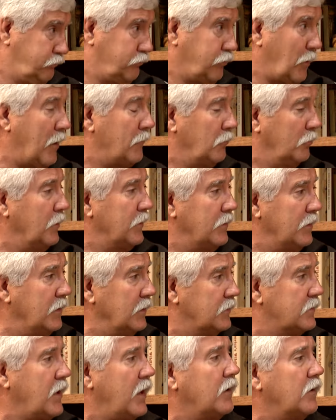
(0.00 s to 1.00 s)
probably the
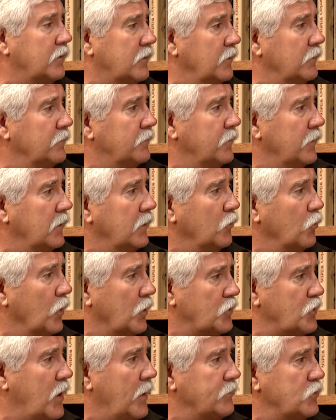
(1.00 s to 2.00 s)
tentative
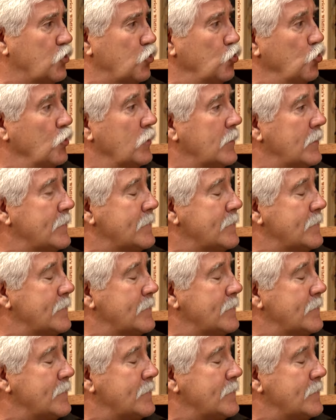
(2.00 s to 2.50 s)
workshops too.